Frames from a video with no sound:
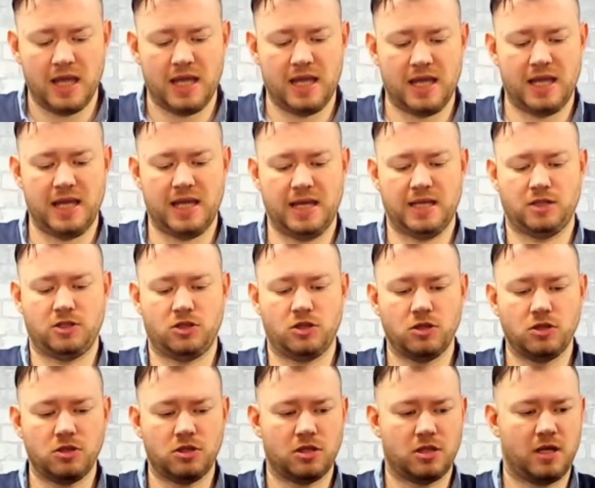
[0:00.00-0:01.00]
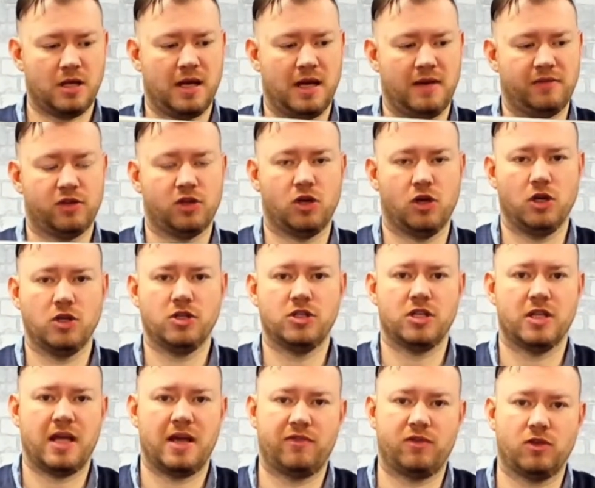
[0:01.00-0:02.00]
It does have a cord, so
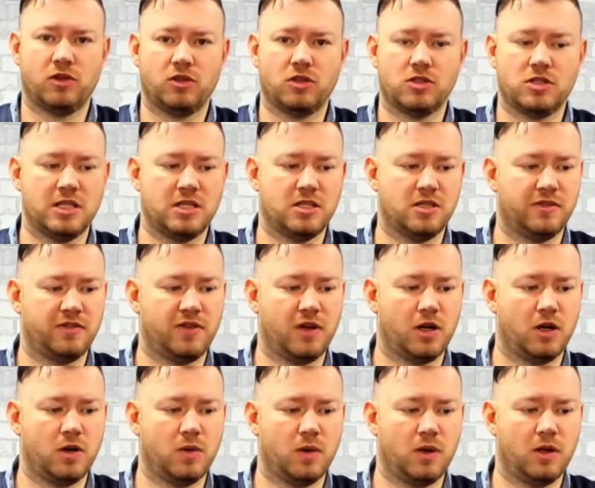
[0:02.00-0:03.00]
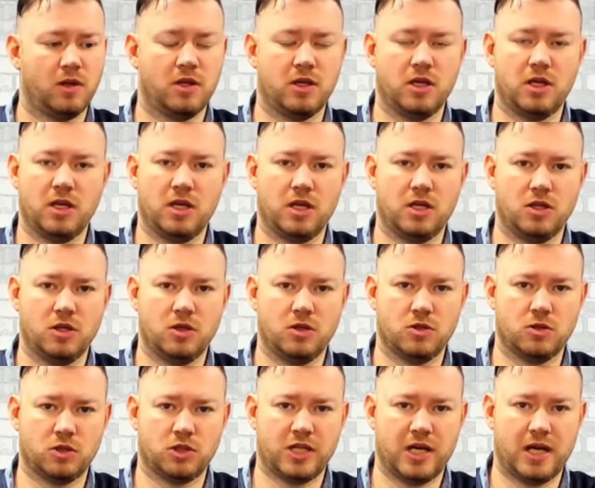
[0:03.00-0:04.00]
therefore it does need to follow the usual
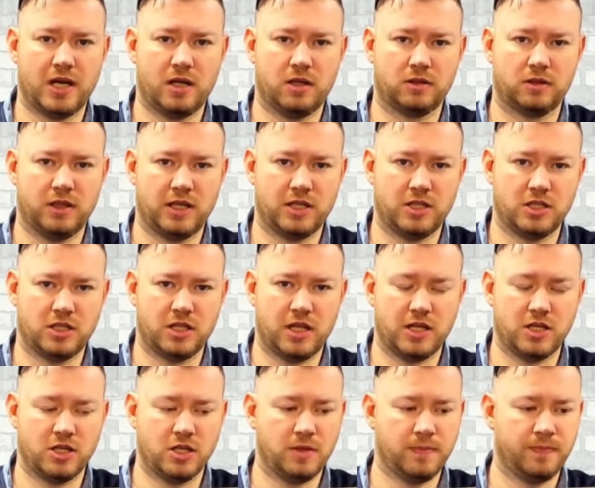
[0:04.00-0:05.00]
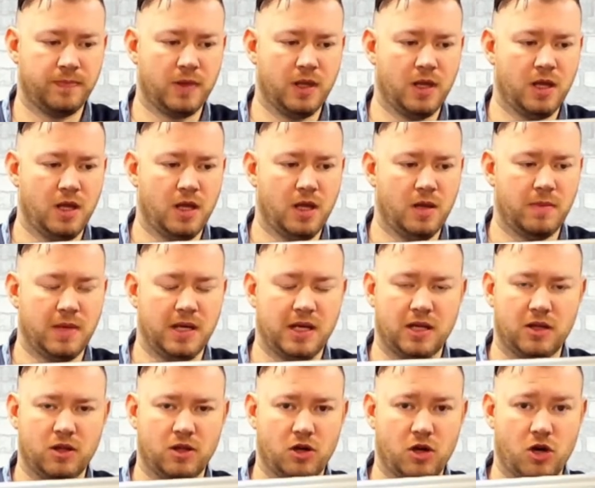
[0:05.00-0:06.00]
child legislation, meaning that
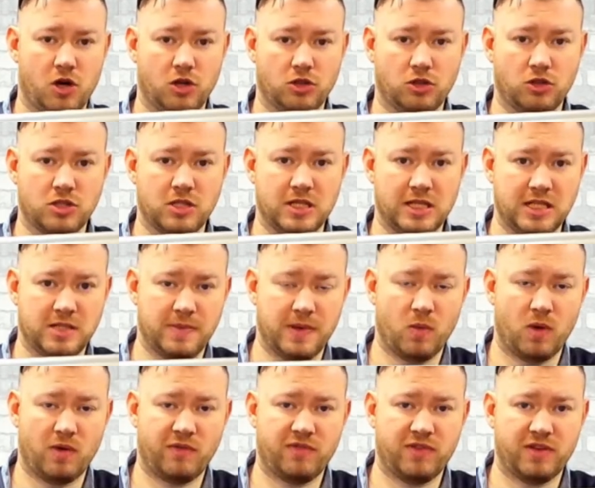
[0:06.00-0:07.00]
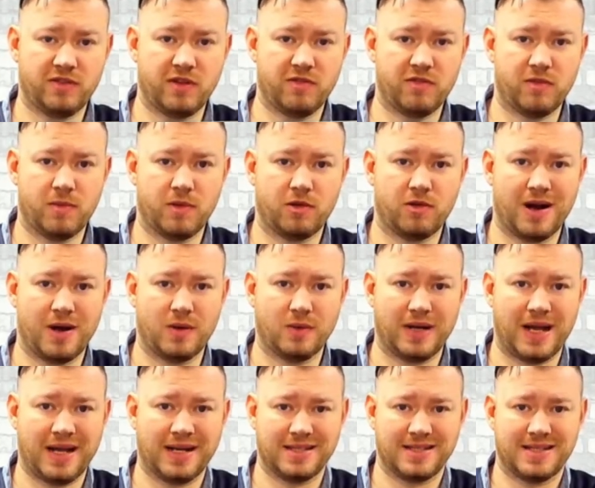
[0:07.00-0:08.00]
the cord does need to be 150 from the ground
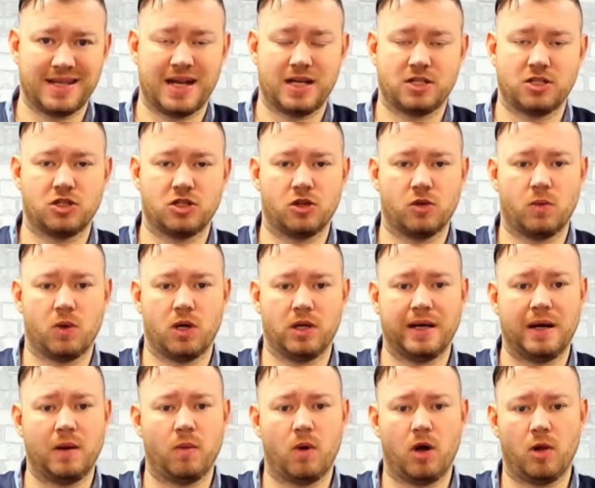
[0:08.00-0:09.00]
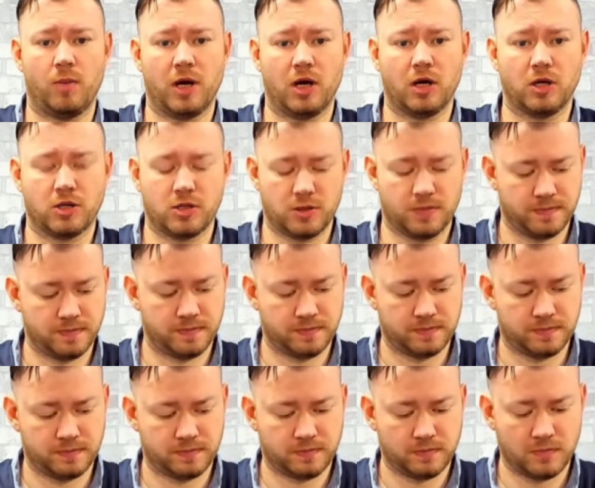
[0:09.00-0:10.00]
and attached to the wall in a wall box.
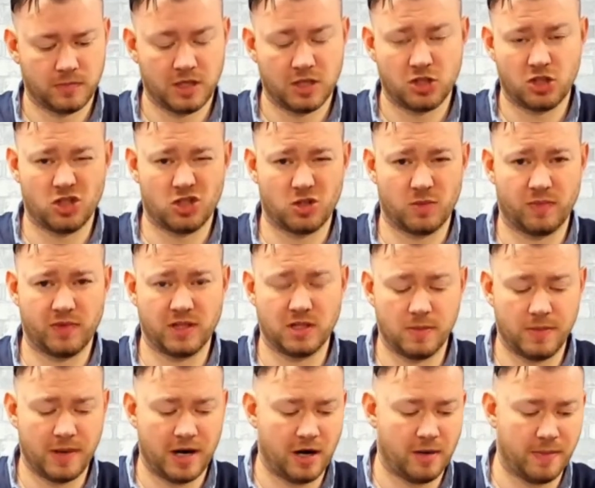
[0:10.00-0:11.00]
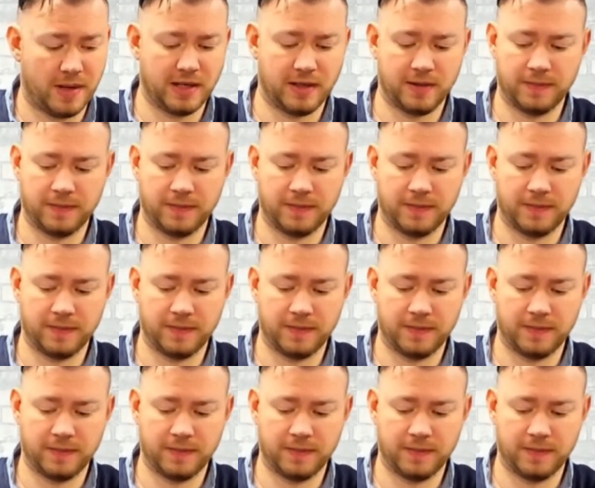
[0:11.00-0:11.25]
It's just something to bear in mind.